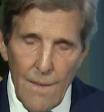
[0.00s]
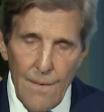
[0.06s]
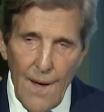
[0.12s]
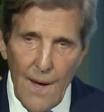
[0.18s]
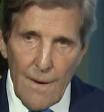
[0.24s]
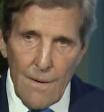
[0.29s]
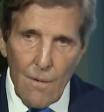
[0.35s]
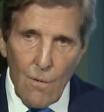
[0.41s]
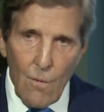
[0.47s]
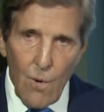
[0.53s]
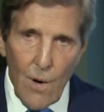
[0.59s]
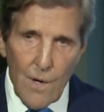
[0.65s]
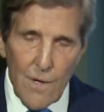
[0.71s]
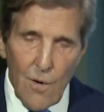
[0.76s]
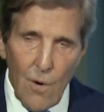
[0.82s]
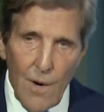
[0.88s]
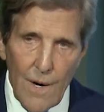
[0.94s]
that
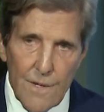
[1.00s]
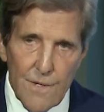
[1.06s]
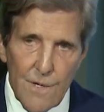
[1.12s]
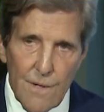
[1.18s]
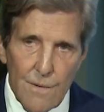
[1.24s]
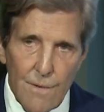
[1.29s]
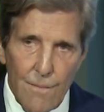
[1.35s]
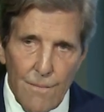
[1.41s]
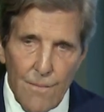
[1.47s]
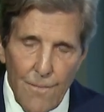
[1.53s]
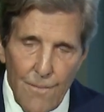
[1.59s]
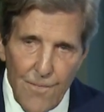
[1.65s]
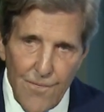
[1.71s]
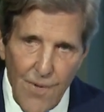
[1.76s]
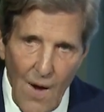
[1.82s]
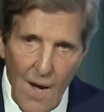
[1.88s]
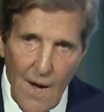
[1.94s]
we're going to
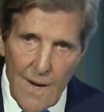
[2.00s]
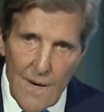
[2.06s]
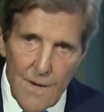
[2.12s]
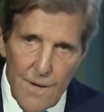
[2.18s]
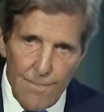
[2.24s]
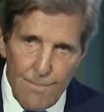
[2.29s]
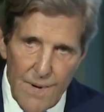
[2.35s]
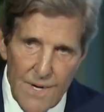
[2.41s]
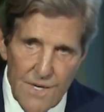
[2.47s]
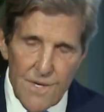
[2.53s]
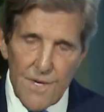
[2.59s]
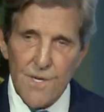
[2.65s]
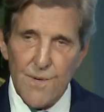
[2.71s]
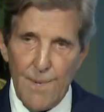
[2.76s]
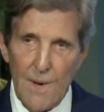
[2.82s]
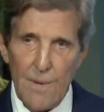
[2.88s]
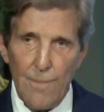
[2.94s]
find
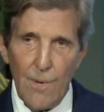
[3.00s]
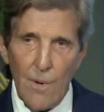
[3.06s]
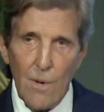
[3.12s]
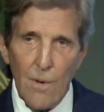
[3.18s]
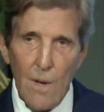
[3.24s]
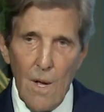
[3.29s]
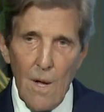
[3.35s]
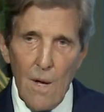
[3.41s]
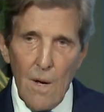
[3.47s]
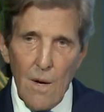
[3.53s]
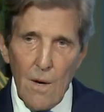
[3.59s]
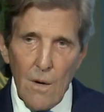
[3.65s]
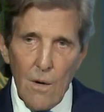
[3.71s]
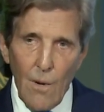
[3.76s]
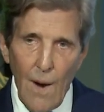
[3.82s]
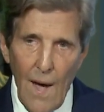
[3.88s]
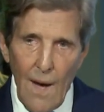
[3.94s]
business people
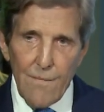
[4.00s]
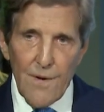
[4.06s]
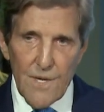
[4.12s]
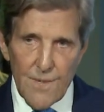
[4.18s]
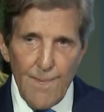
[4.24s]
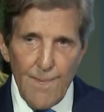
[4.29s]
who have a